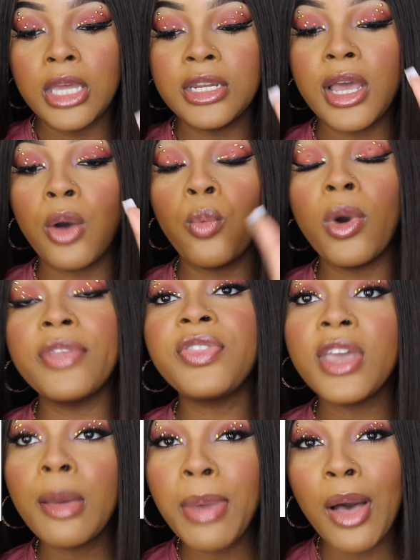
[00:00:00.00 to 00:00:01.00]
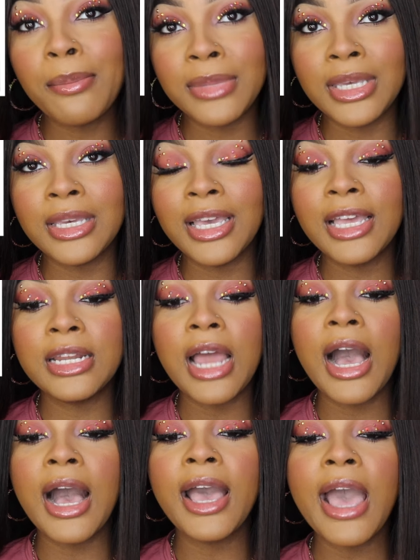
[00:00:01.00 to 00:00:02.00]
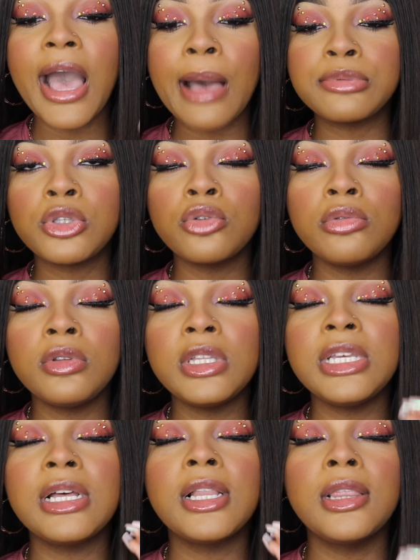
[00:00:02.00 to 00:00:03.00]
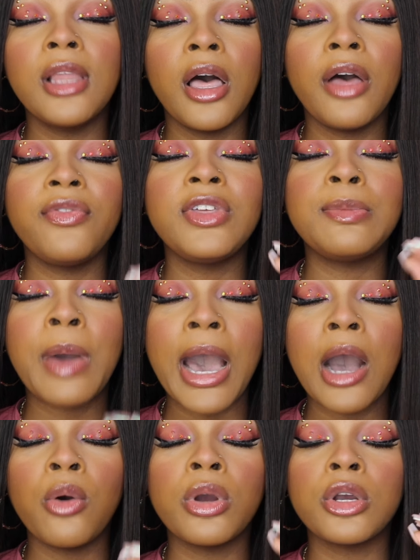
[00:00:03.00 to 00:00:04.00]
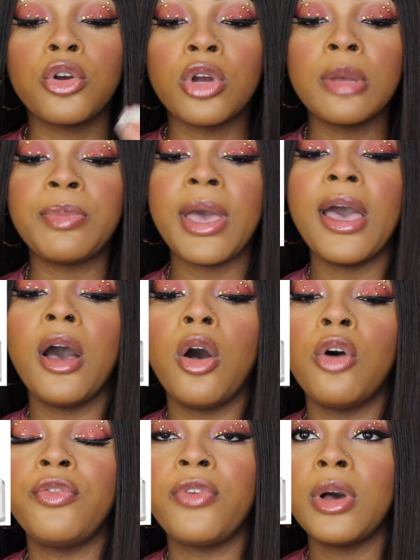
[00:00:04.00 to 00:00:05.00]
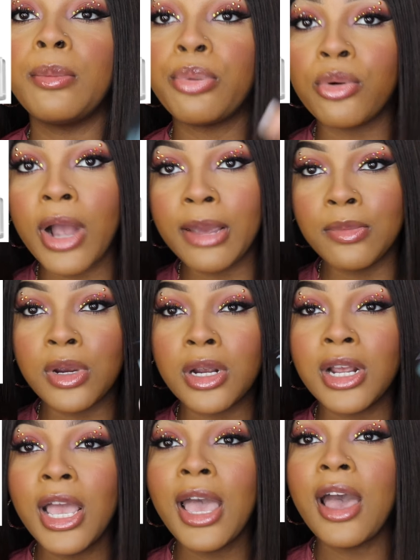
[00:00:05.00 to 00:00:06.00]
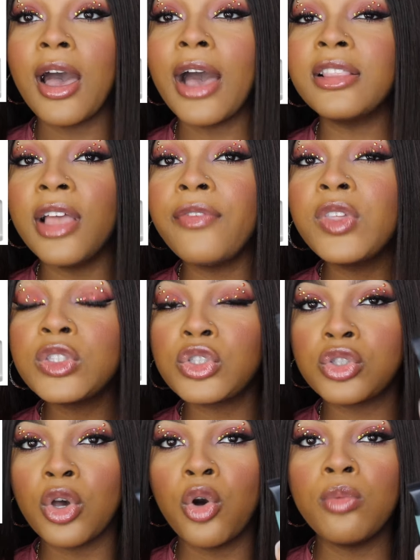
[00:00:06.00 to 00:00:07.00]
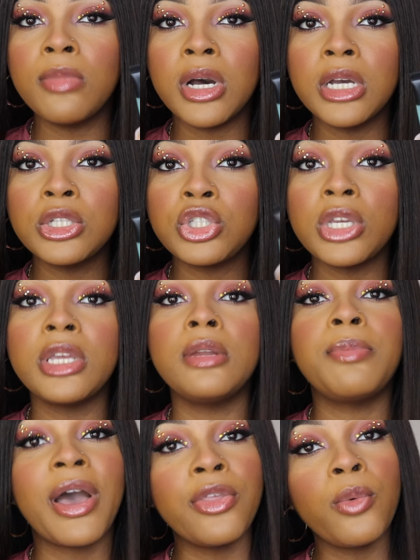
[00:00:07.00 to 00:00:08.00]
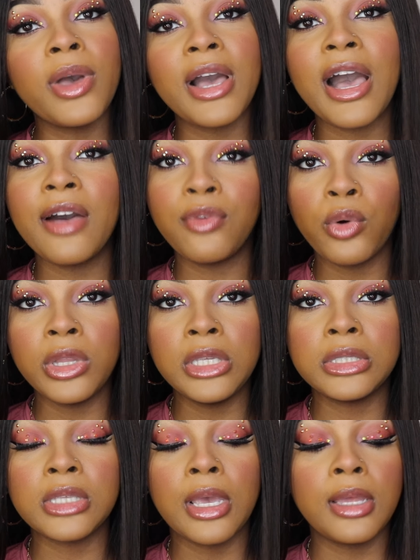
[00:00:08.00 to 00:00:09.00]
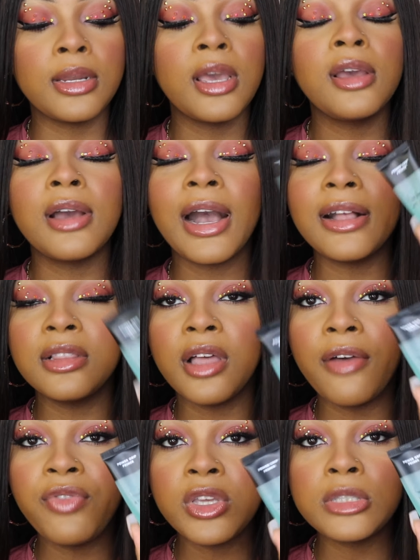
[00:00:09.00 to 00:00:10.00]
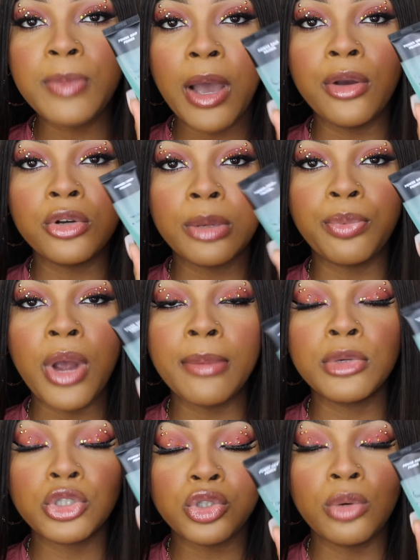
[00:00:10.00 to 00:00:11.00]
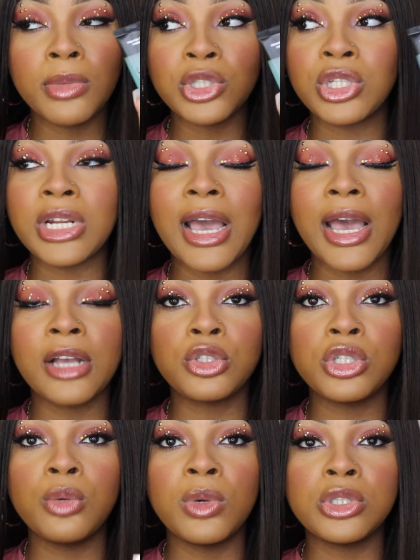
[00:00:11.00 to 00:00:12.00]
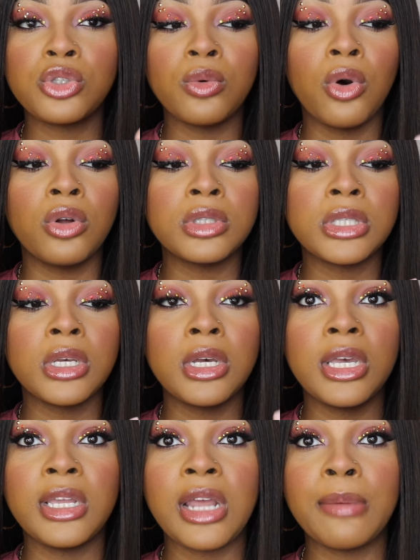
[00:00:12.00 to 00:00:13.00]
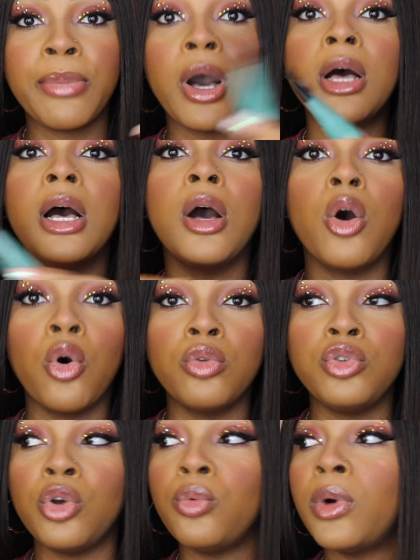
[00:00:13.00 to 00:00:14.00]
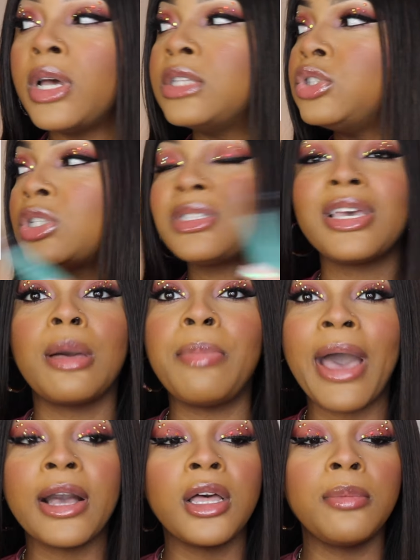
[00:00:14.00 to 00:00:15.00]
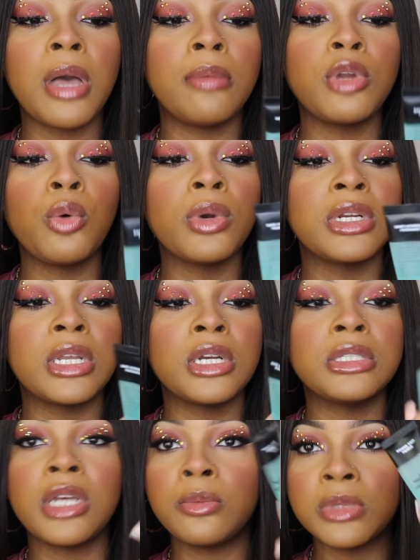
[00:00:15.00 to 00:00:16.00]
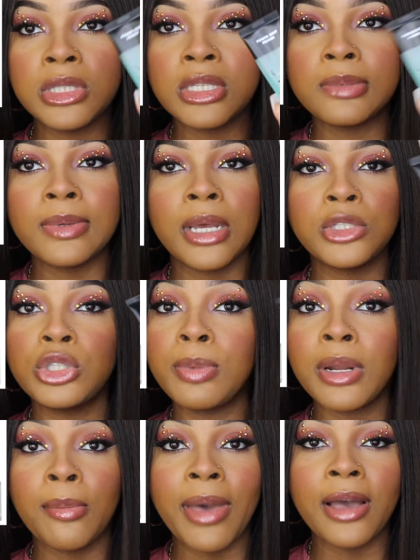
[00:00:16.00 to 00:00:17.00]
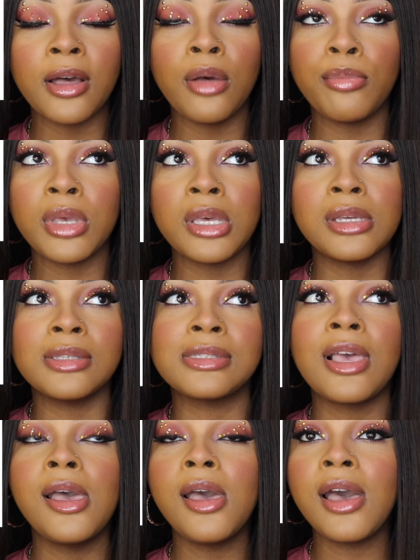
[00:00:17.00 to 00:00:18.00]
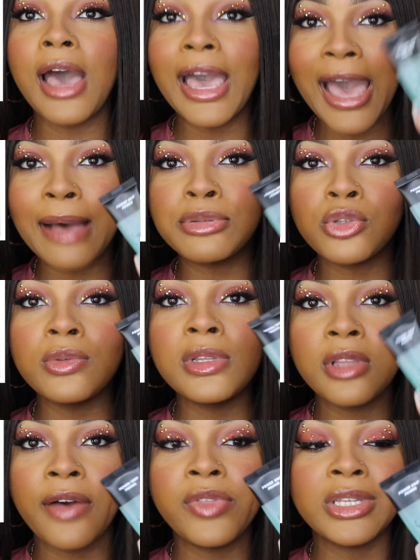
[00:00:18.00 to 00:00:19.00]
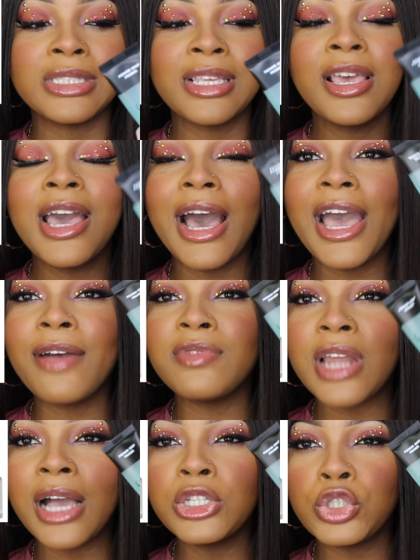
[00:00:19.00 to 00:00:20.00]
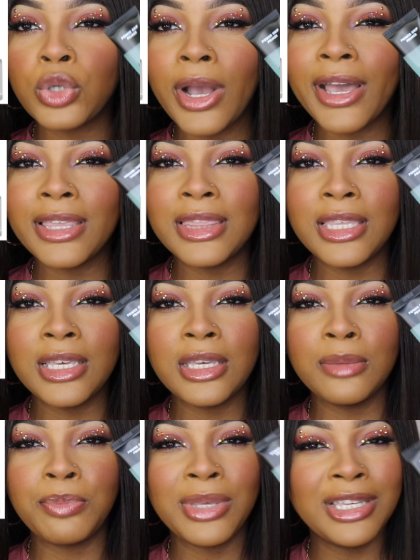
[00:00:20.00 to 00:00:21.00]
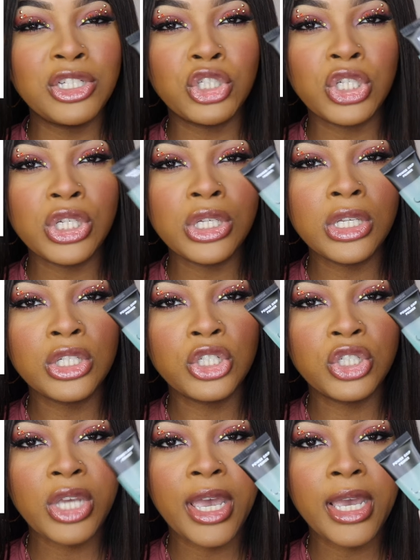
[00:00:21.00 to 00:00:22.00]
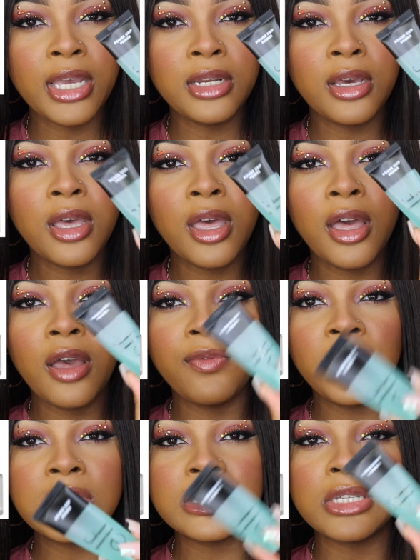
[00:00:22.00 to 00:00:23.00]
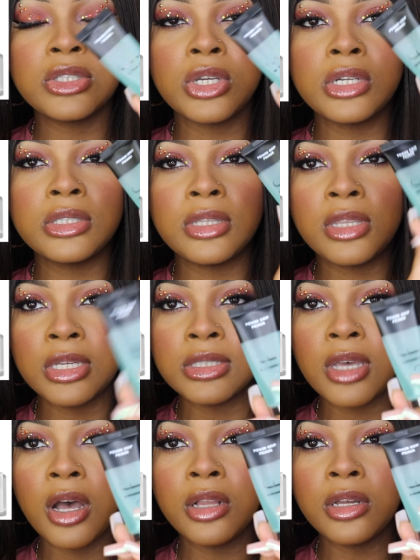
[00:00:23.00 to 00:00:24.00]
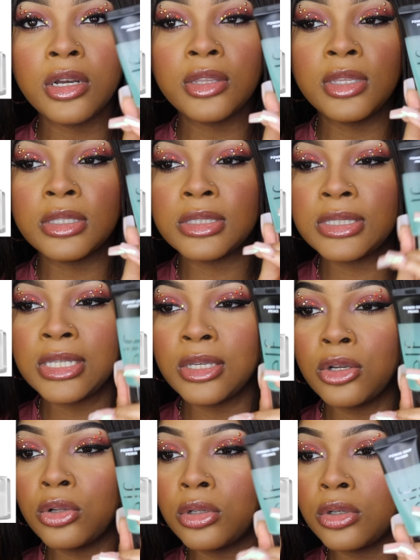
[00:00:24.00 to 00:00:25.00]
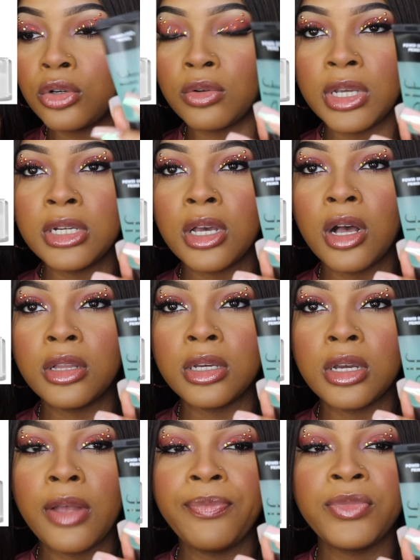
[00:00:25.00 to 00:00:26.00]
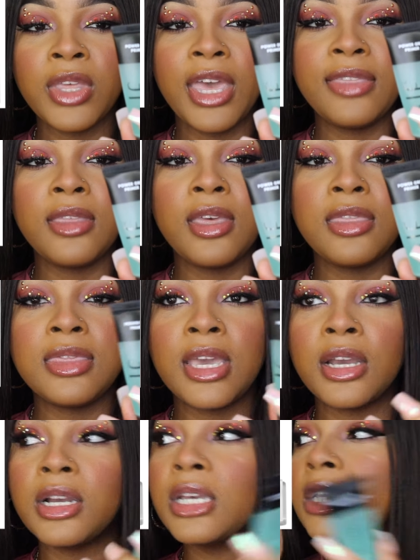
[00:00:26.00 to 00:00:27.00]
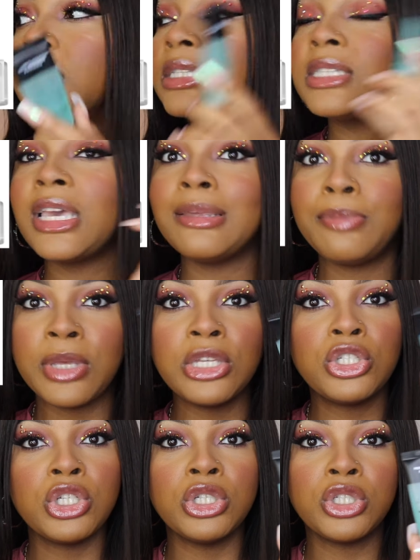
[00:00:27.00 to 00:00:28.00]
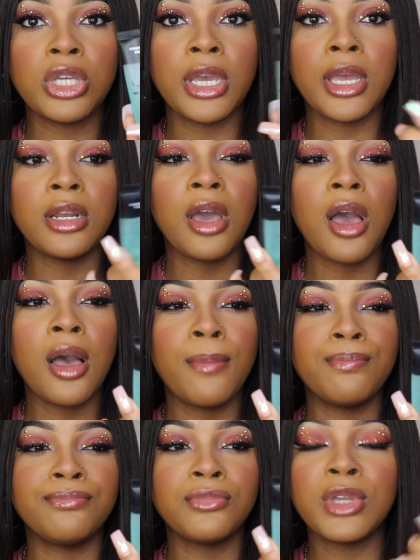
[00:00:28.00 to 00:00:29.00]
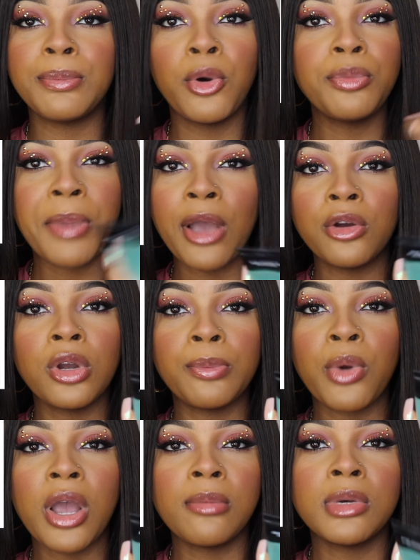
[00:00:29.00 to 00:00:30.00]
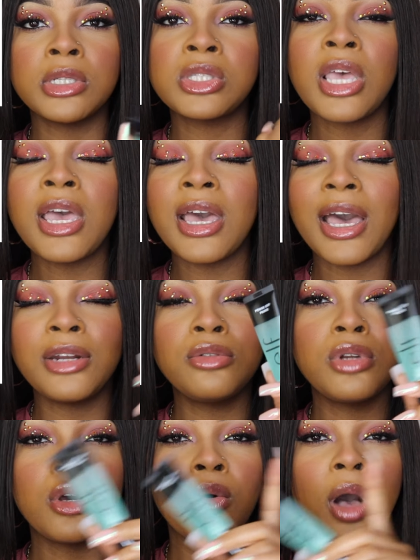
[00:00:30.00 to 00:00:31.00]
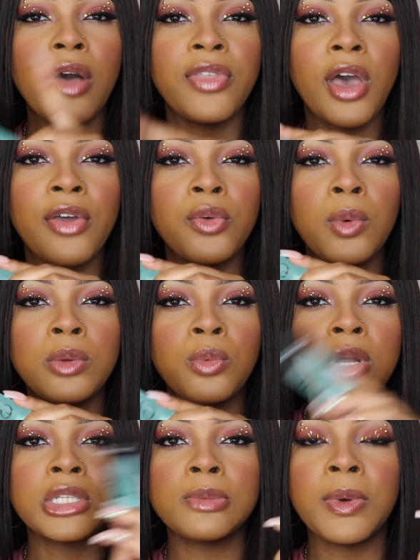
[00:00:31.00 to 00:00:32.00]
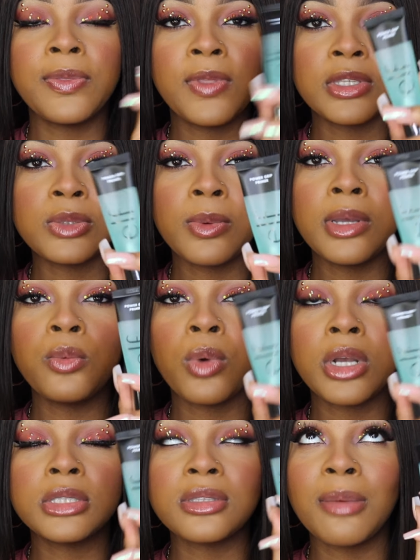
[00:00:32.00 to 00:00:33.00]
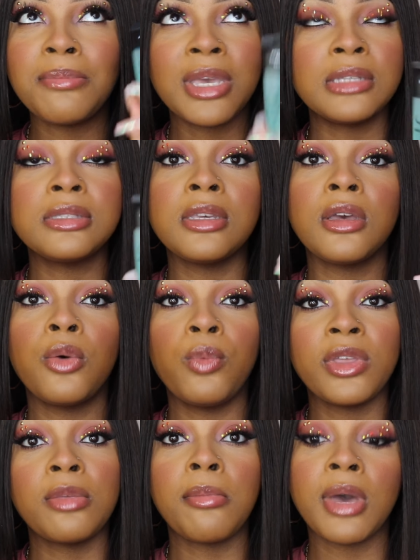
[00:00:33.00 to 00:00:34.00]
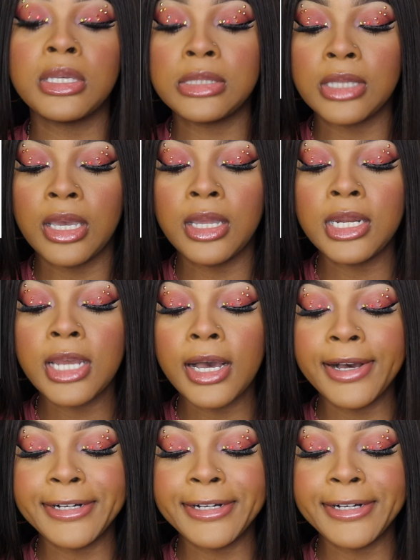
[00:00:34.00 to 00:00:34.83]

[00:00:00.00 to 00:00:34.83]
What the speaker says: Now, one thing about me, and I absolutely love the Power Grip e.l.f. Primer. I love this so much, and by the way, I have oily skin. I love this Power Grip Primer so much that actually went to Ulta and I bought a whole new one, just like a backup. I'm nowhere near done with this, but I just bought a backup because I absolutely love this. I have not tried the peachy shade of this because there's this color, this teal green color, and then there is a peachy shade. They're both Power Grip Primers. I don't know how the other one works, but this one works amazing with my skin.